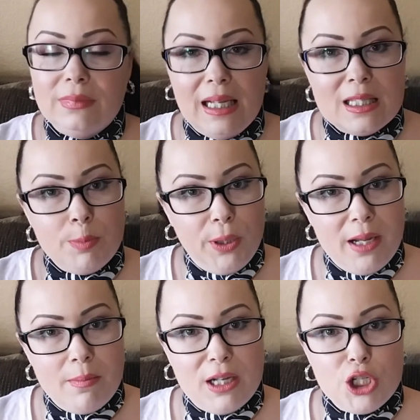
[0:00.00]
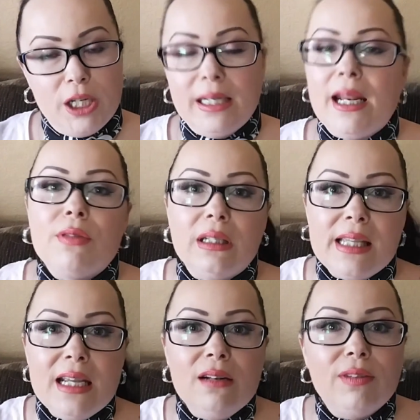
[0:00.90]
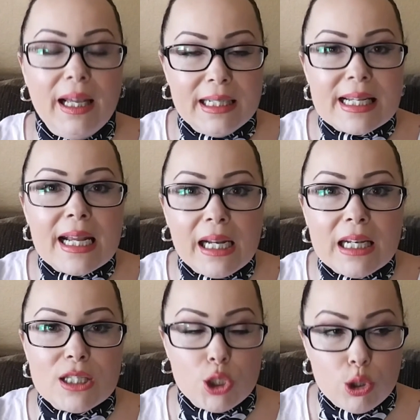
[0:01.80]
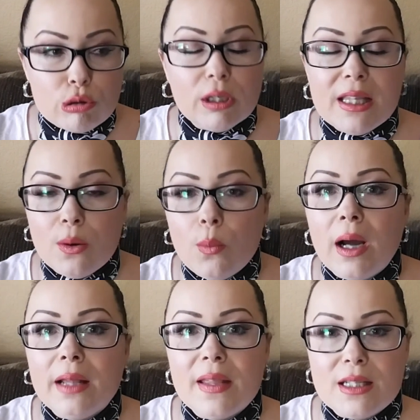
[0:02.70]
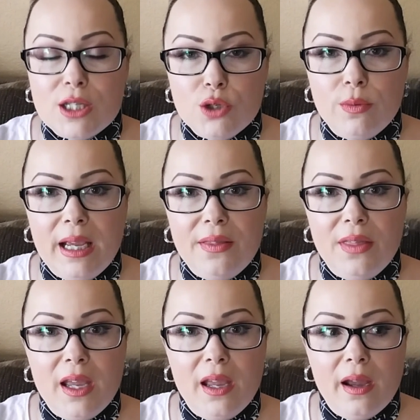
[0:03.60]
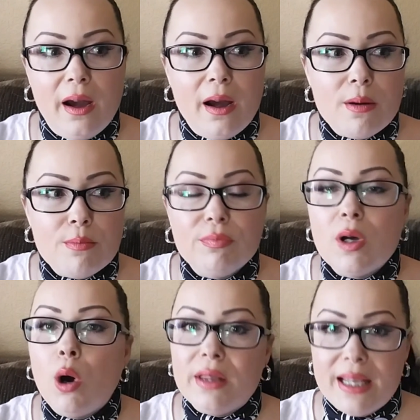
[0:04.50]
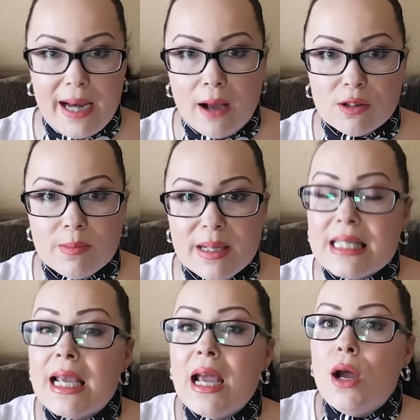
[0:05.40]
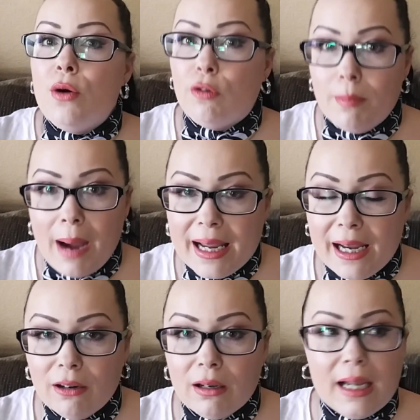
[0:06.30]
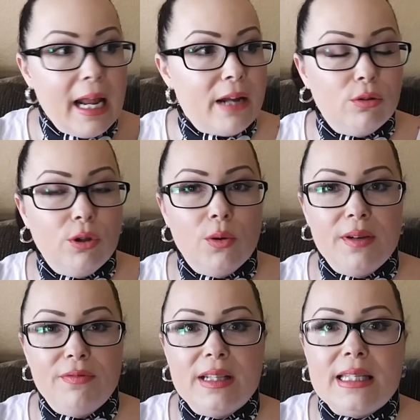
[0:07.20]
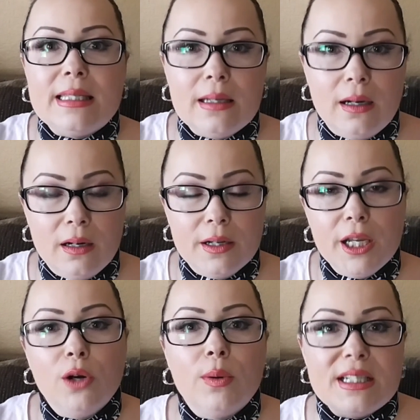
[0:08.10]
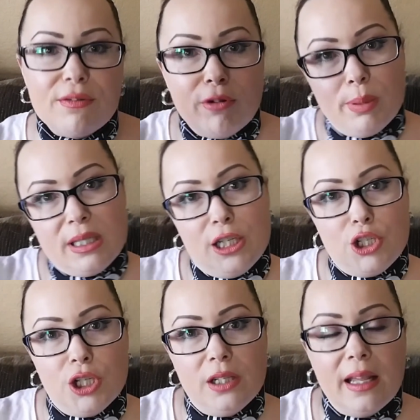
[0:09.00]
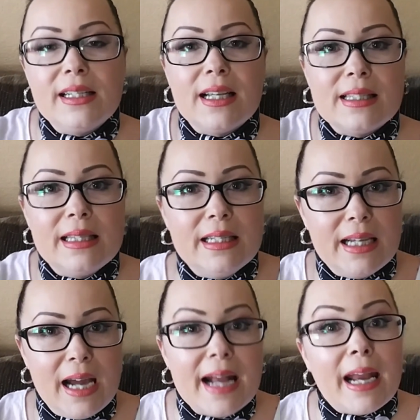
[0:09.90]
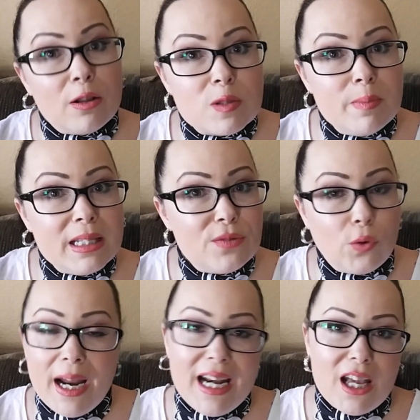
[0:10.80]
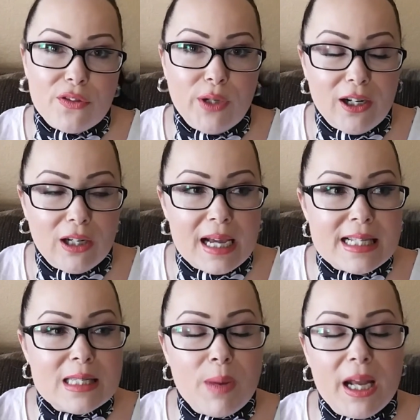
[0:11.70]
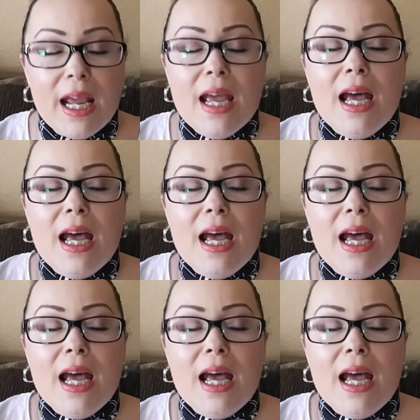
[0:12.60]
that's pretty much it. Now the lead flight attendant is usually the one that's doing the all the announcements. For my airline, I don't know if it's you know, a different position that does the announcements for any other airlines, but